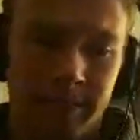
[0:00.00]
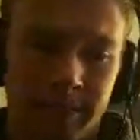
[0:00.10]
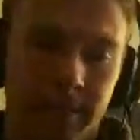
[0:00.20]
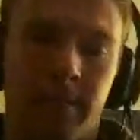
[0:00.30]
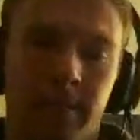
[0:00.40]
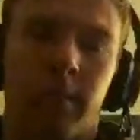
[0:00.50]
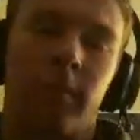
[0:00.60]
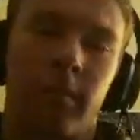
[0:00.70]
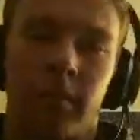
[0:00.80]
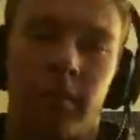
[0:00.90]
All right.
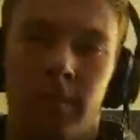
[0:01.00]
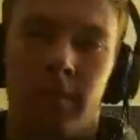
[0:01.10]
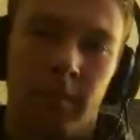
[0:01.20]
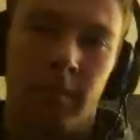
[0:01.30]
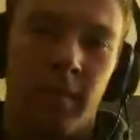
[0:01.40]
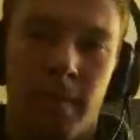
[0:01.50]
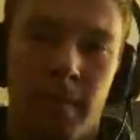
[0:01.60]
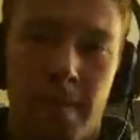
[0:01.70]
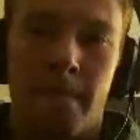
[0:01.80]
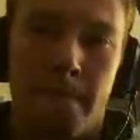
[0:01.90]
And what
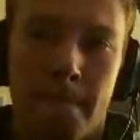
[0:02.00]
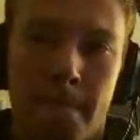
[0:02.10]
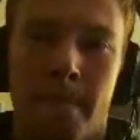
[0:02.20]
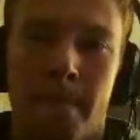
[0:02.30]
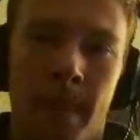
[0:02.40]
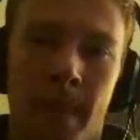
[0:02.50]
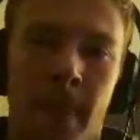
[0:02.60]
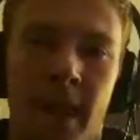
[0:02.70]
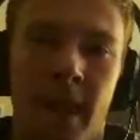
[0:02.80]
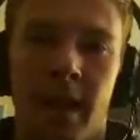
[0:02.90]
is it about cross country that
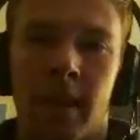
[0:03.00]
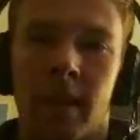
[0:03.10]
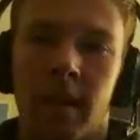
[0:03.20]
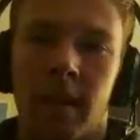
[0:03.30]
you love about?